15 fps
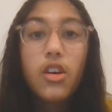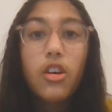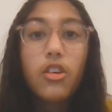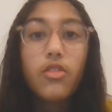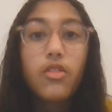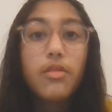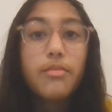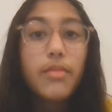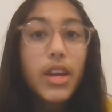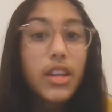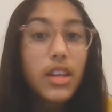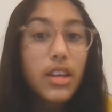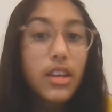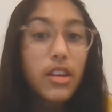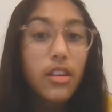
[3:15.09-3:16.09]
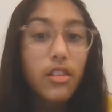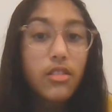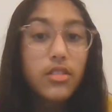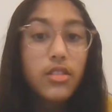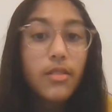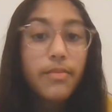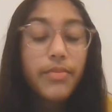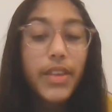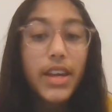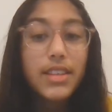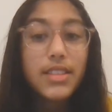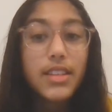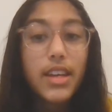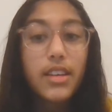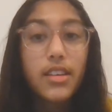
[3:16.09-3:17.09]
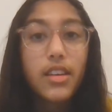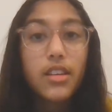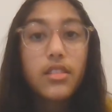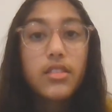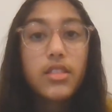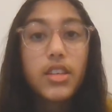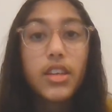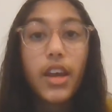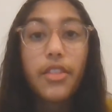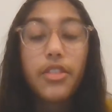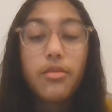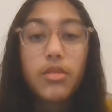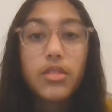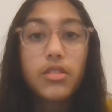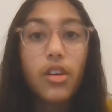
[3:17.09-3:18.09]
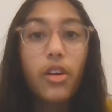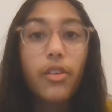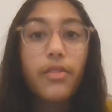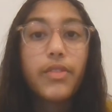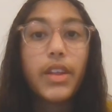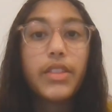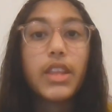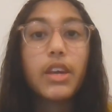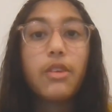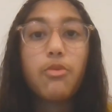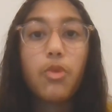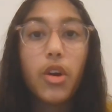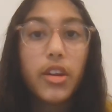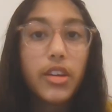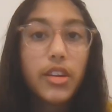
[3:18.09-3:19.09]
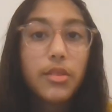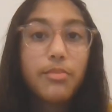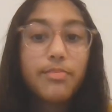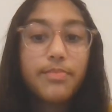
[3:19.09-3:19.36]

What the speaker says: over many years as they did to get the result that they wanted.